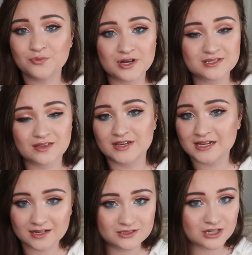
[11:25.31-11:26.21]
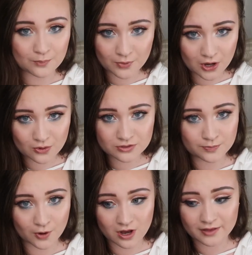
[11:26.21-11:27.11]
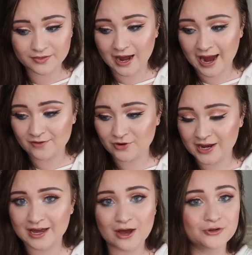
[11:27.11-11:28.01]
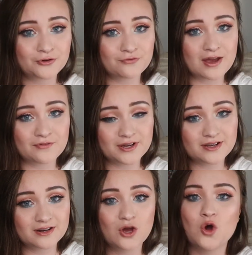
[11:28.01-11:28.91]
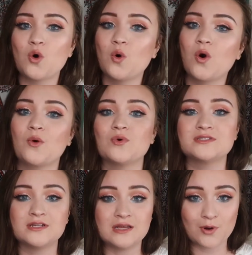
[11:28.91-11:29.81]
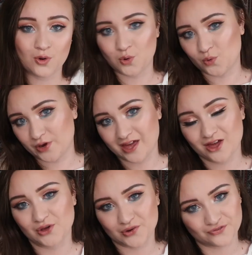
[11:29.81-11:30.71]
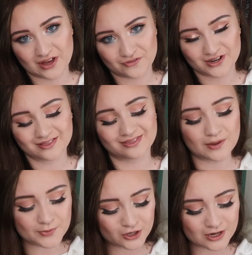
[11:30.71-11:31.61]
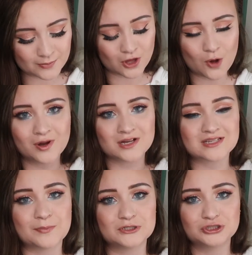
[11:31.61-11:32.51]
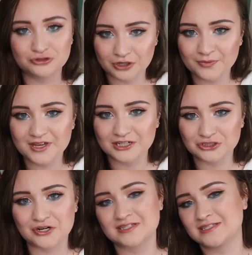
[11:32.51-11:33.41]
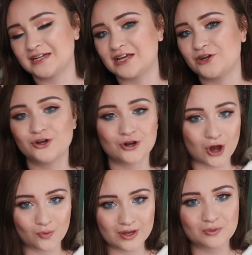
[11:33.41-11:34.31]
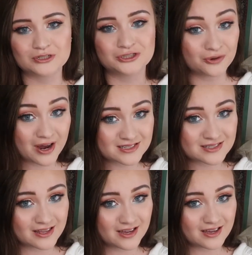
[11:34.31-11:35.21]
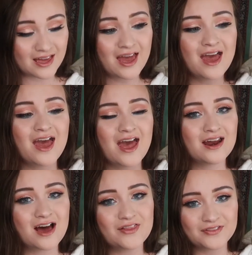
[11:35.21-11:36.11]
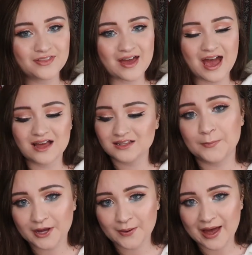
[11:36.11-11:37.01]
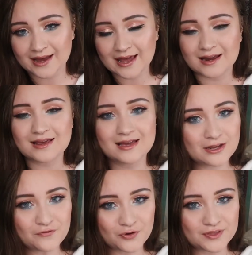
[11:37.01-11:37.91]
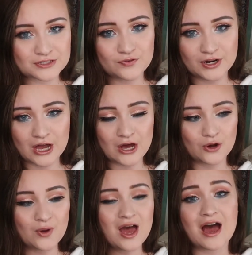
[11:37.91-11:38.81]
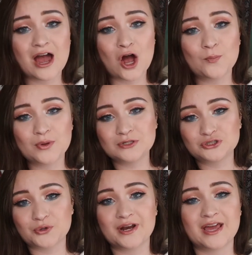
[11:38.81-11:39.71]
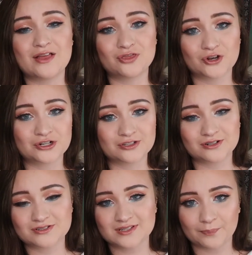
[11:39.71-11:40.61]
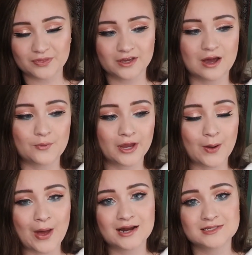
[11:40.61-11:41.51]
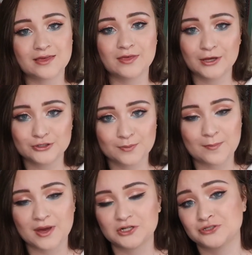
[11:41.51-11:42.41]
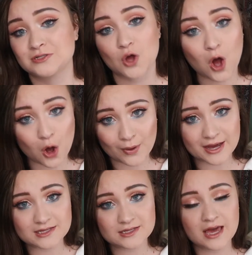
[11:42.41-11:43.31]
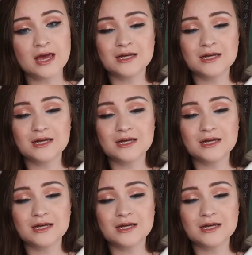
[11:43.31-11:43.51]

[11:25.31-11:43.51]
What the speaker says: Was the Dumbo spawn that I have right now your favorite? Or was the Nemo koi your favorite? Let me know down below because I'm extremely interested in knowing what you guys think. And other than that, I'm gonna go ahead and end it for this video. I hope you enjoyed it and learned a little something. I wanna go ahead and say thank you to my patrons as always.